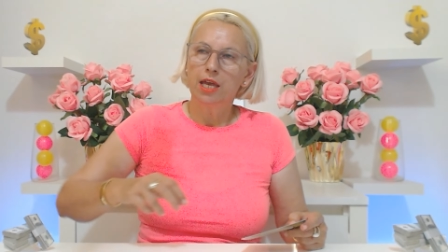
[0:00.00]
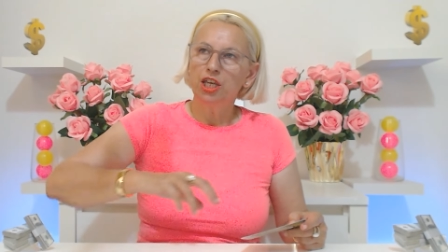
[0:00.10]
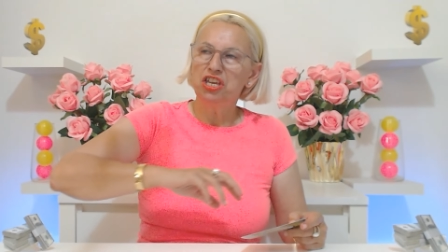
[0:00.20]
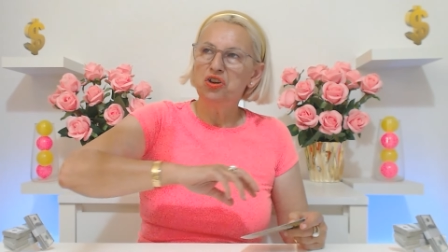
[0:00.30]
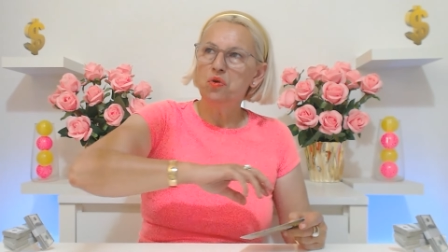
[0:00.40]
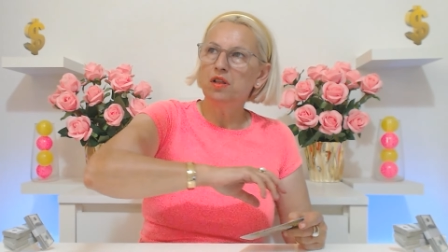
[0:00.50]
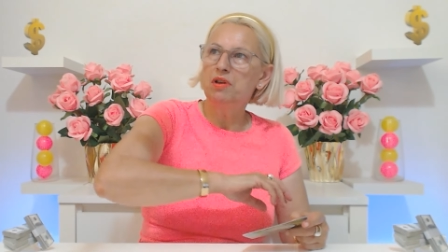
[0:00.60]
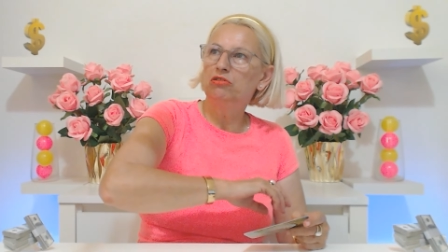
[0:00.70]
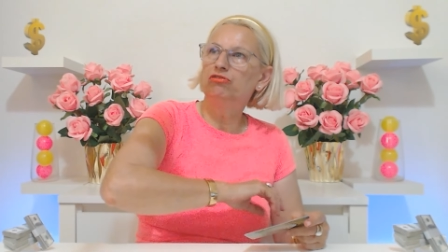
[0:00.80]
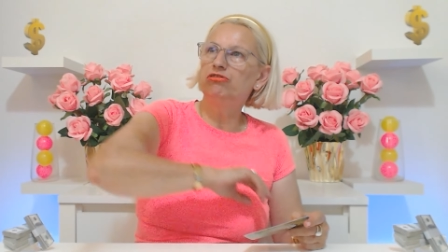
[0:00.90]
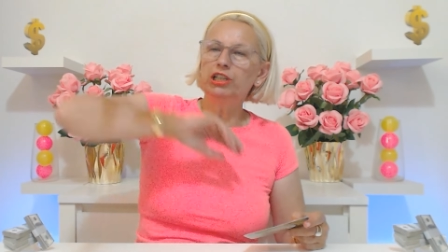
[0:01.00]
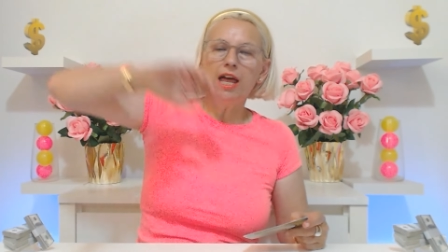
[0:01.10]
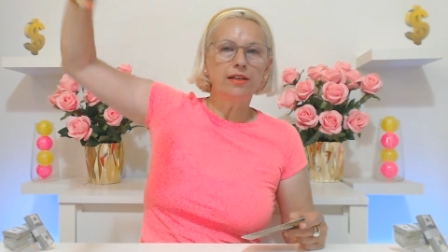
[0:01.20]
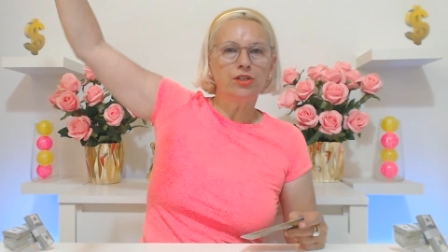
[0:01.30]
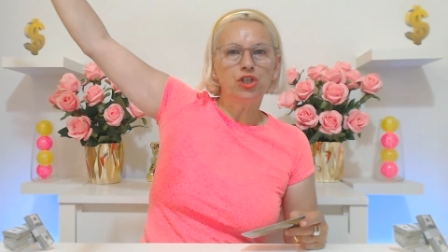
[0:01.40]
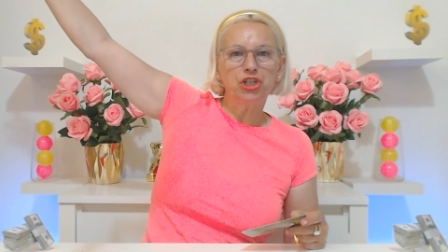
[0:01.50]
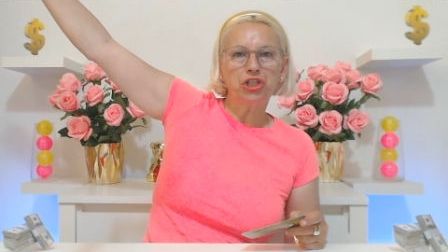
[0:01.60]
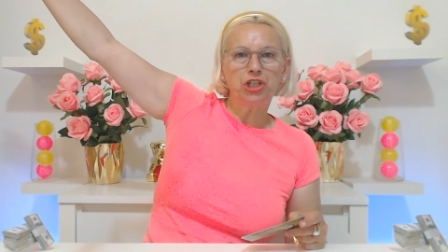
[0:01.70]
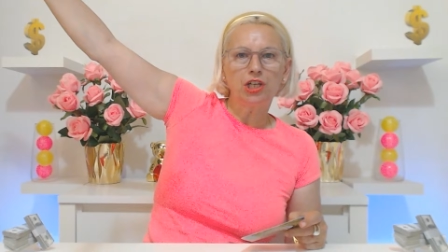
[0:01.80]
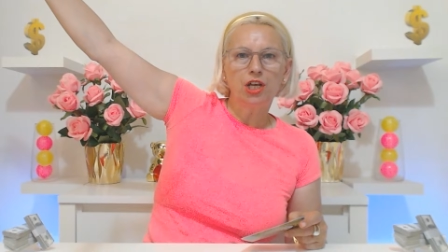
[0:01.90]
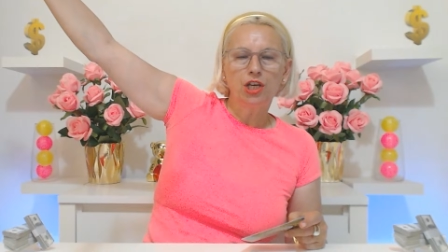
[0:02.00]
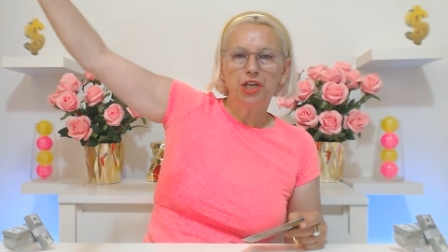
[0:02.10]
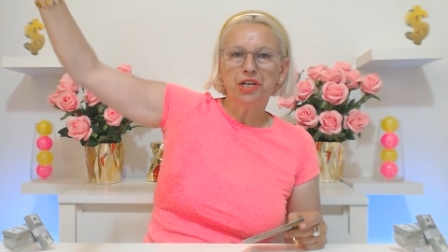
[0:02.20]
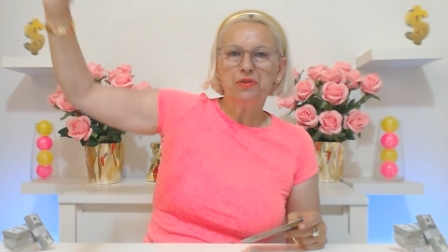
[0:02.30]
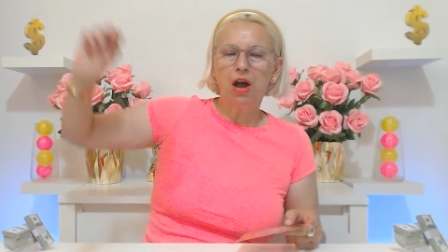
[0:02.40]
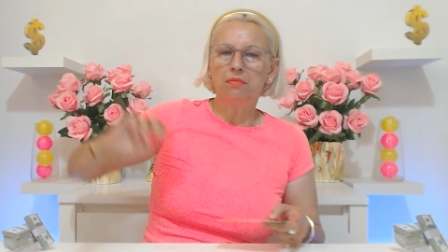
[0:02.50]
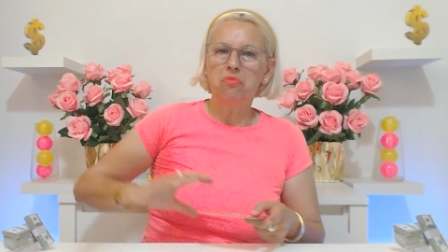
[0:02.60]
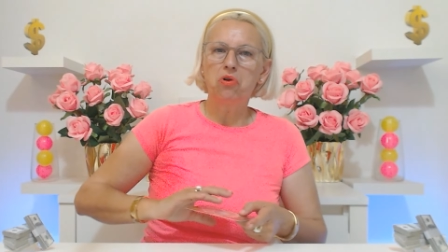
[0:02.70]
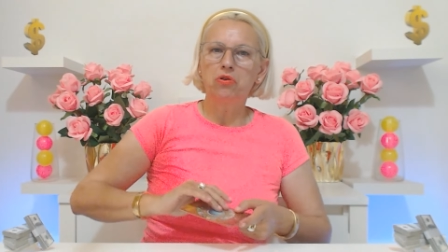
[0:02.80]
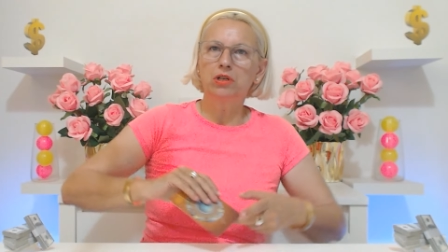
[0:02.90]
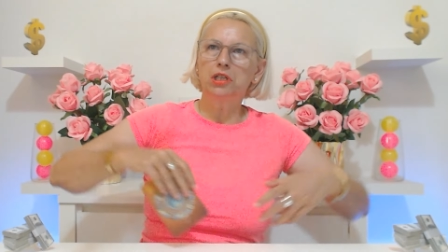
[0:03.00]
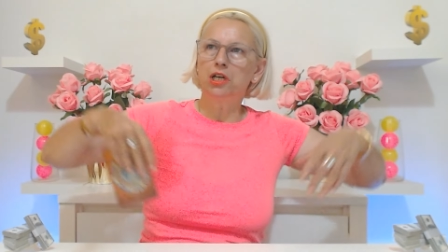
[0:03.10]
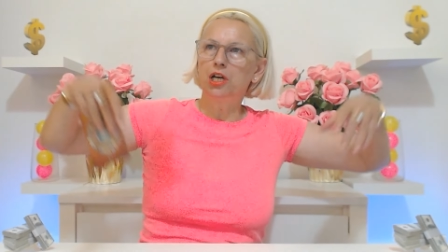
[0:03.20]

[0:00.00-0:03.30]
You will be launched, you know, among,